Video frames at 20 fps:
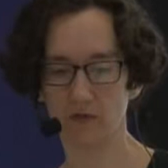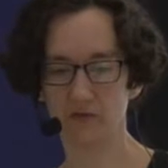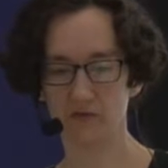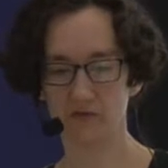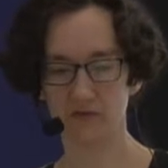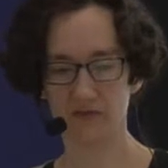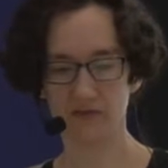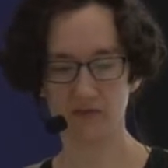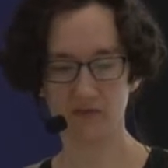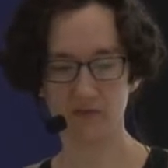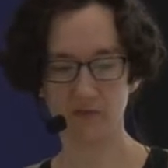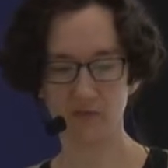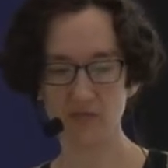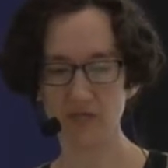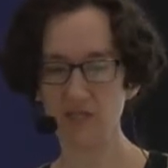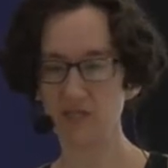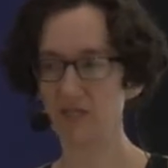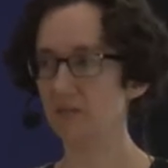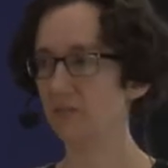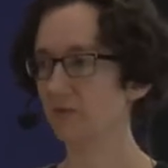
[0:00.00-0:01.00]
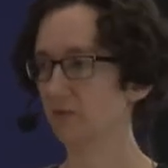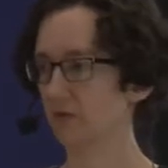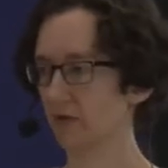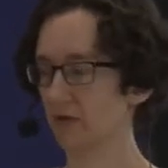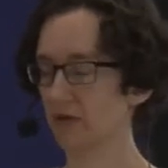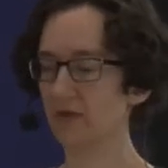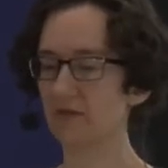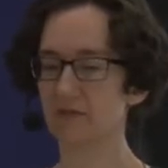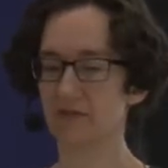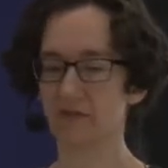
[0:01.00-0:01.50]
so this is pre-deep
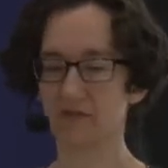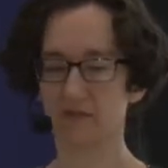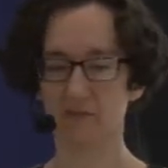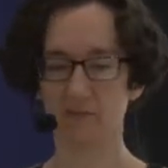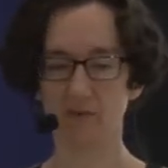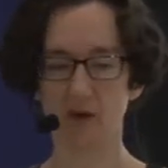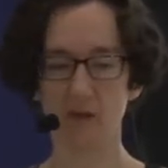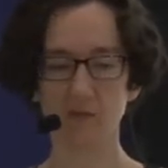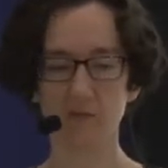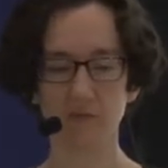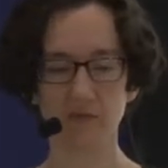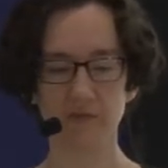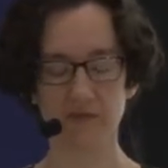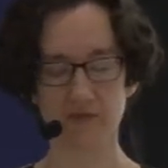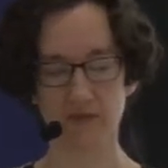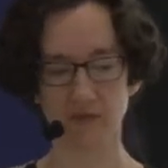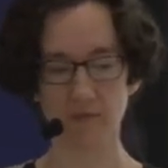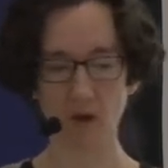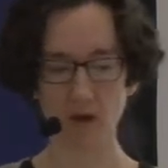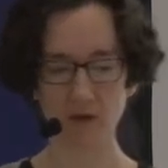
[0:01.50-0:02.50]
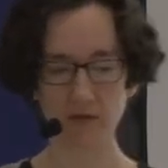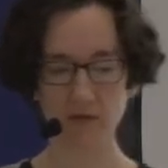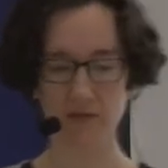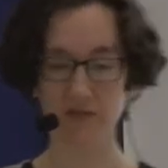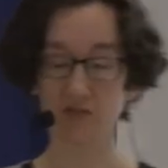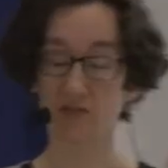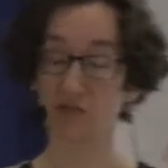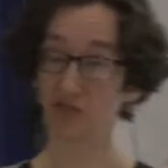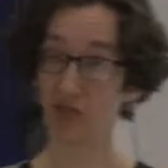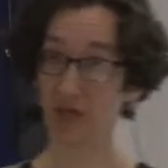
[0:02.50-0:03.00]
learning, this is a probabilistic model,
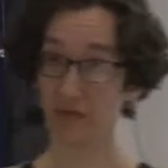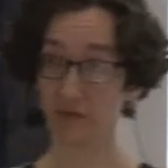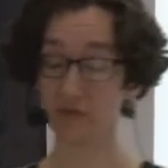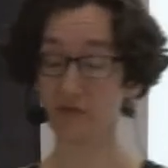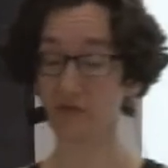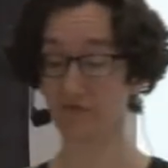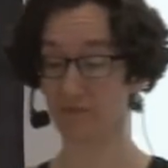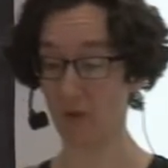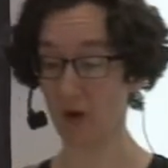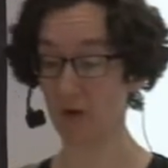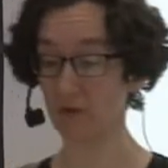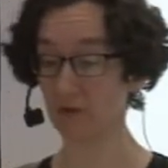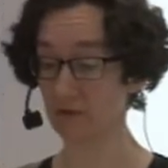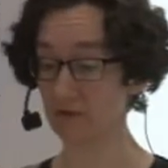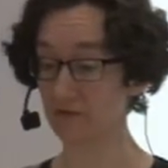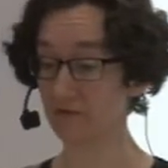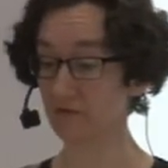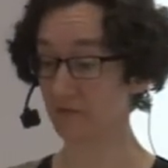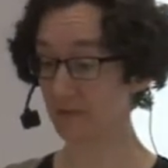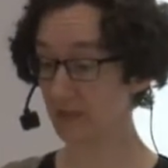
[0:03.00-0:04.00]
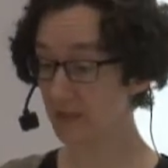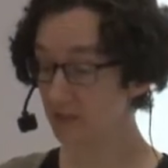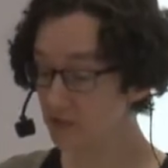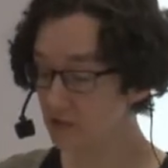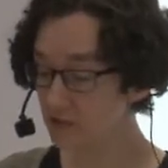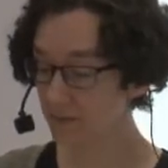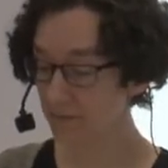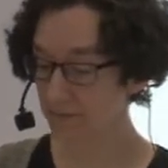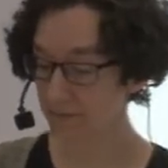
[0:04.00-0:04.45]
it's a generative model of speech.